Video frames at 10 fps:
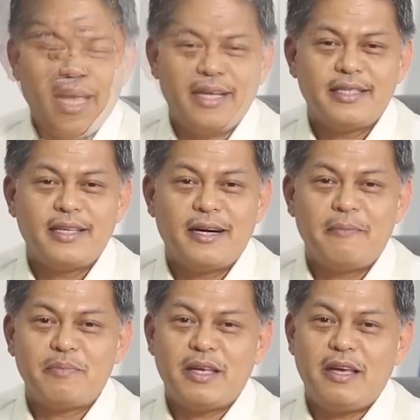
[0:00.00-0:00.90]
And
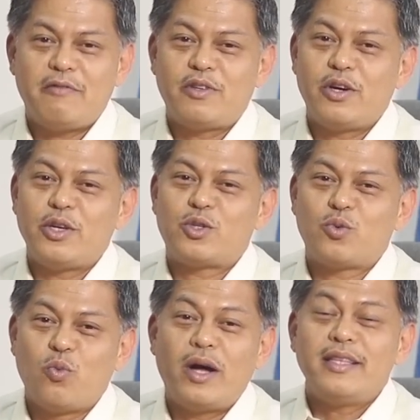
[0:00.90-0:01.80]
if there
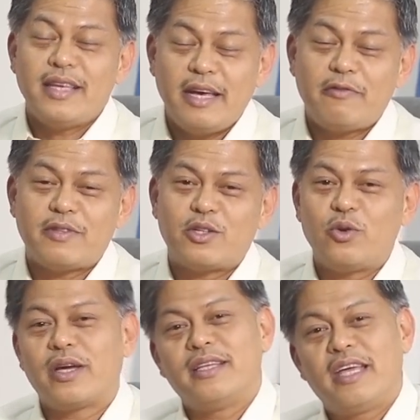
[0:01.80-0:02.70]
is one gift
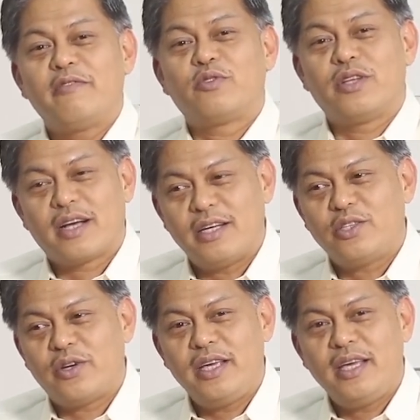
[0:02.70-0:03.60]
that you can give to the
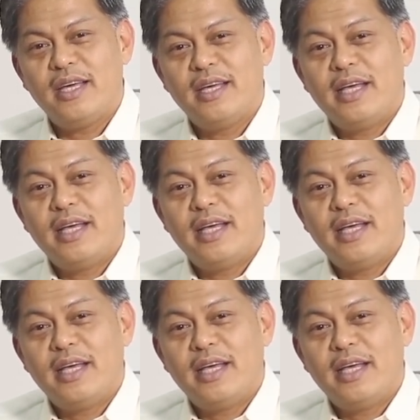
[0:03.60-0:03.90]
country,